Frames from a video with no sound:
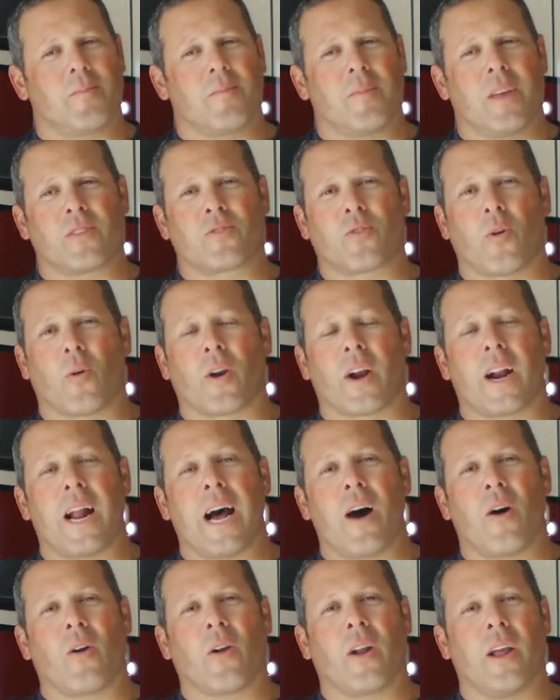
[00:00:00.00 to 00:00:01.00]
escorted
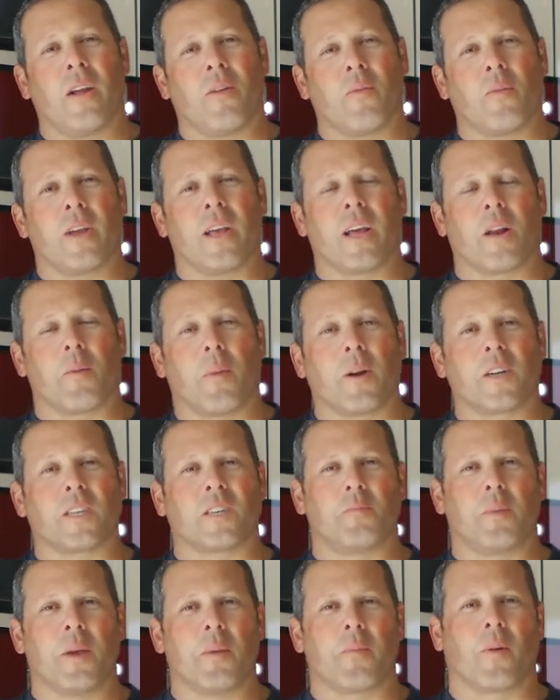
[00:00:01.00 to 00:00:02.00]
out, and we had a bunch
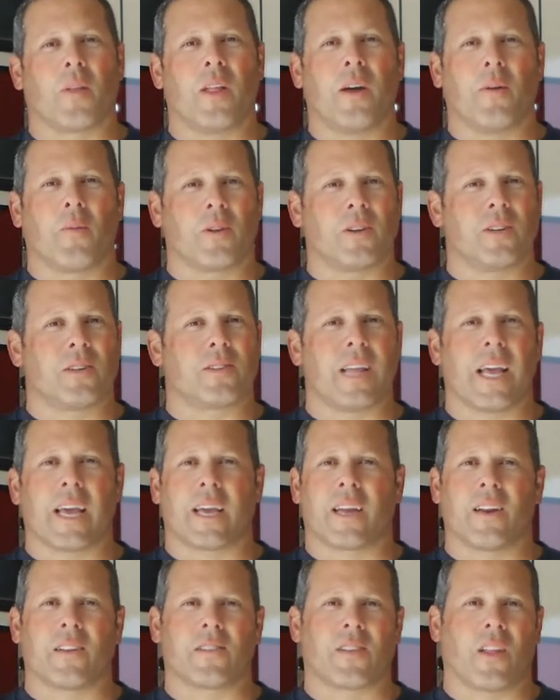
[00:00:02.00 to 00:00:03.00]
of people that were just
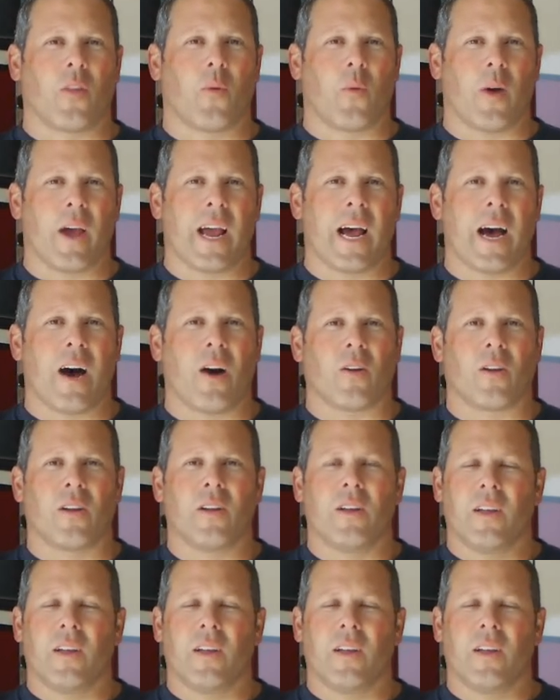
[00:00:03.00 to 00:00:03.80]
thanking us on the way out,